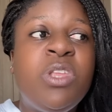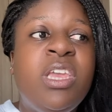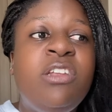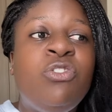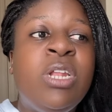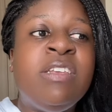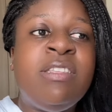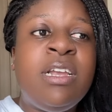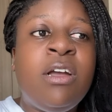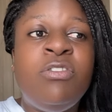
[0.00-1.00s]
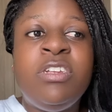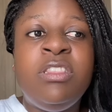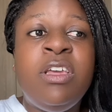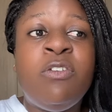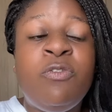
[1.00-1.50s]
$8, they're
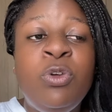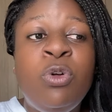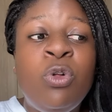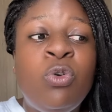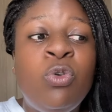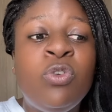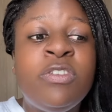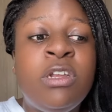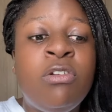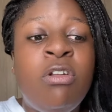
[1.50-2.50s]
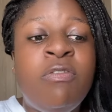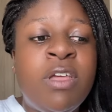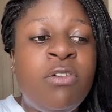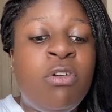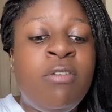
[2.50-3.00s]
counting their fuel costs and all of
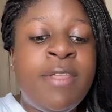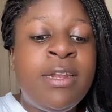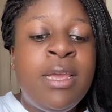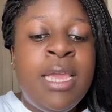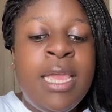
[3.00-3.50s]
that.